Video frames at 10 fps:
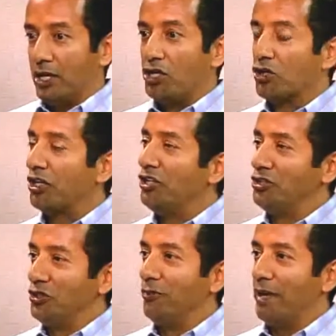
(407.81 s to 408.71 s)
you're going to
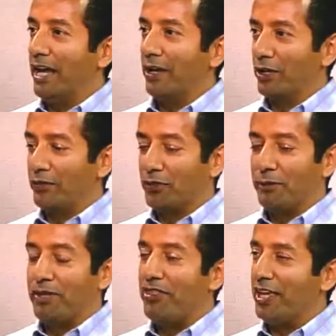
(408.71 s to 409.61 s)
do better. If you're going to
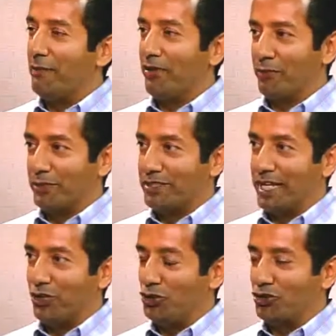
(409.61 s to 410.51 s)
be thinking about the
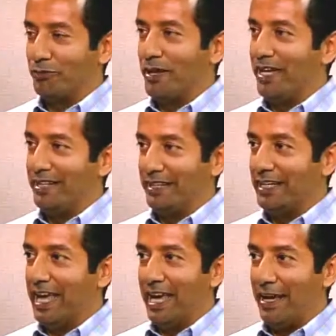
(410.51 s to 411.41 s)
mistake you just made in the
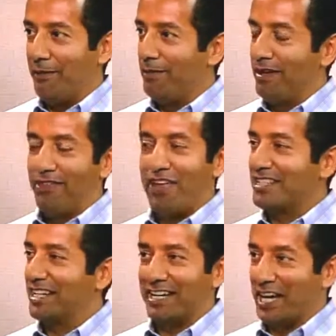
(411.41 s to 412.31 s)
game, that's
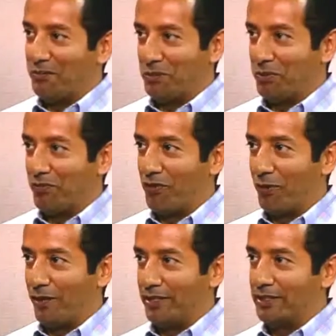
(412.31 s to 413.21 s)
not going to help your
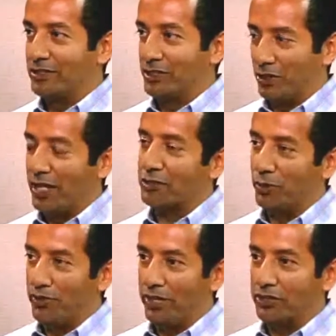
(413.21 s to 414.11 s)
performance. So that's
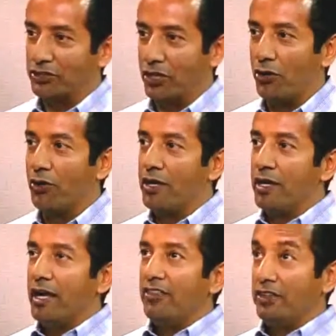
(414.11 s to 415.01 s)
one thing. So
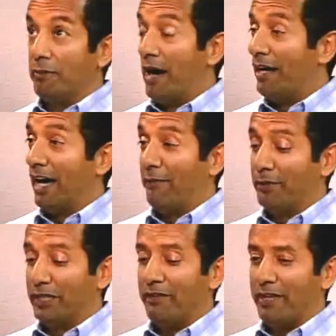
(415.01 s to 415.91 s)
I
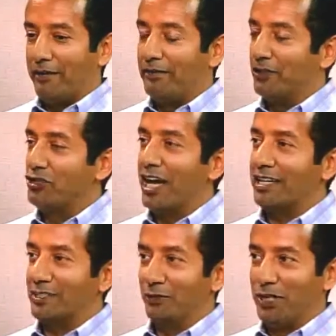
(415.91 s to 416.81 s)
believe that Phil
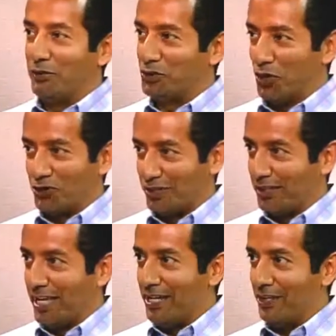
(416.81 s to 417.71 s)
Jackson, when he was coaching the
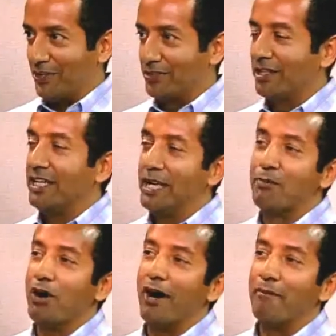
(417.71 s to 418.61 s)
Lakers, he
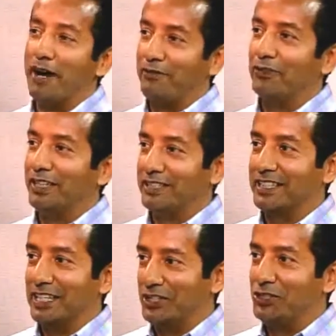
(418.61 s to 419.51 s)
brought mindfulness
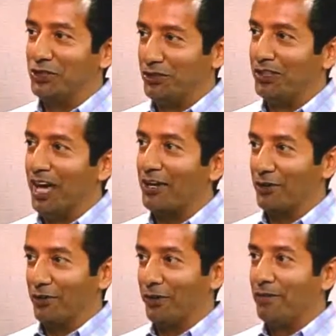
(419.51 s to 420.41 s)
into the locker
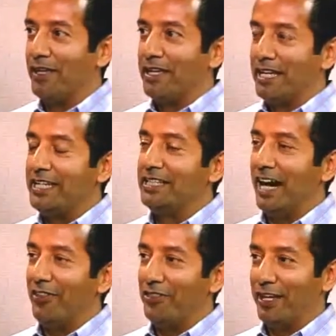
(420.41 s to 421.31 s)
room. He
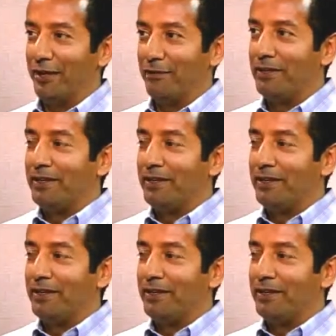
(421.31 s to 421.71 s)
taught them,